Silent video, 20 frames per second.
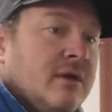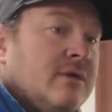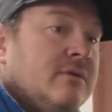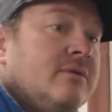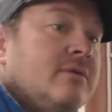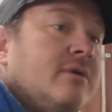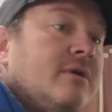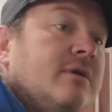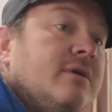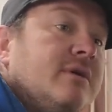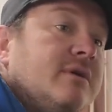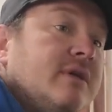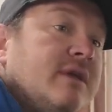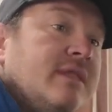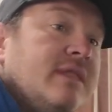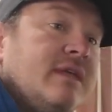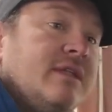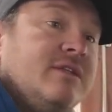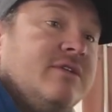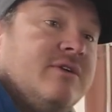
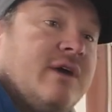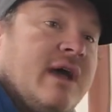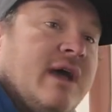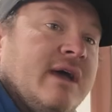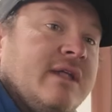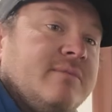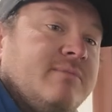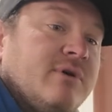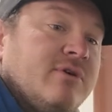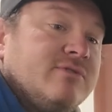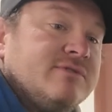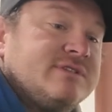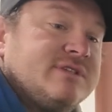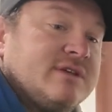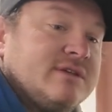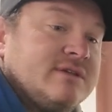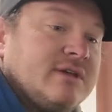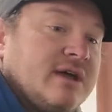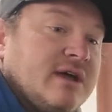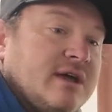And then you add about,
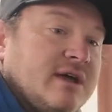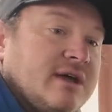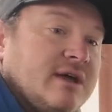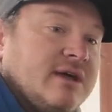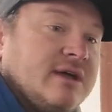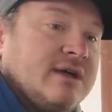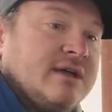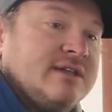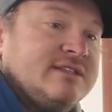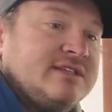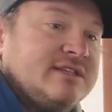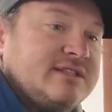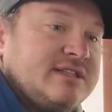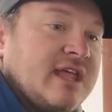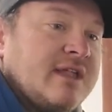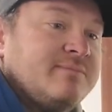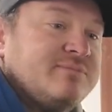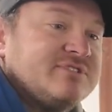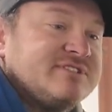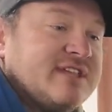I'd say
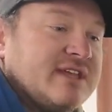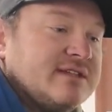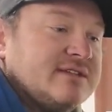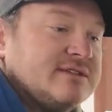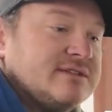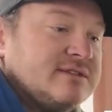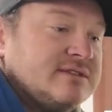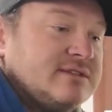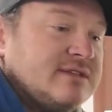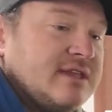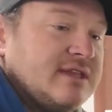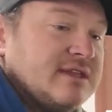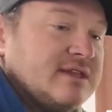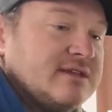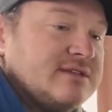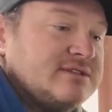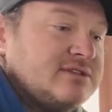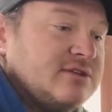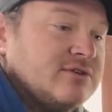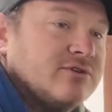
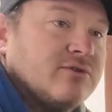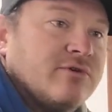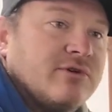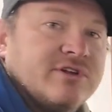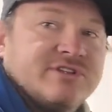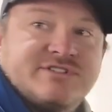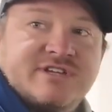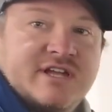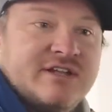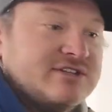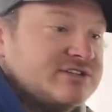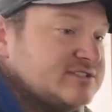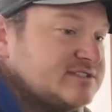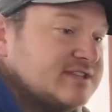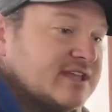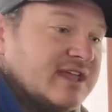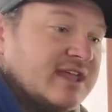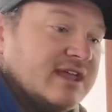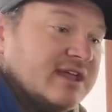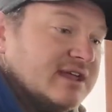10% to your oil
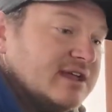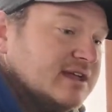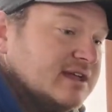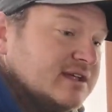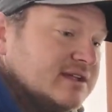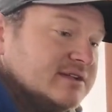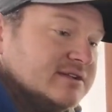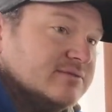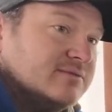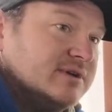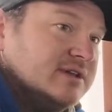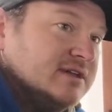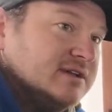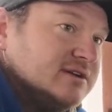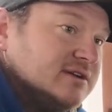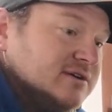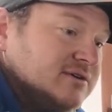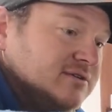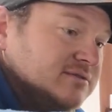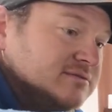changes, and away you
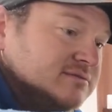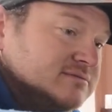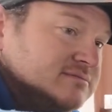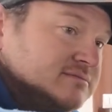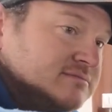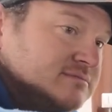go.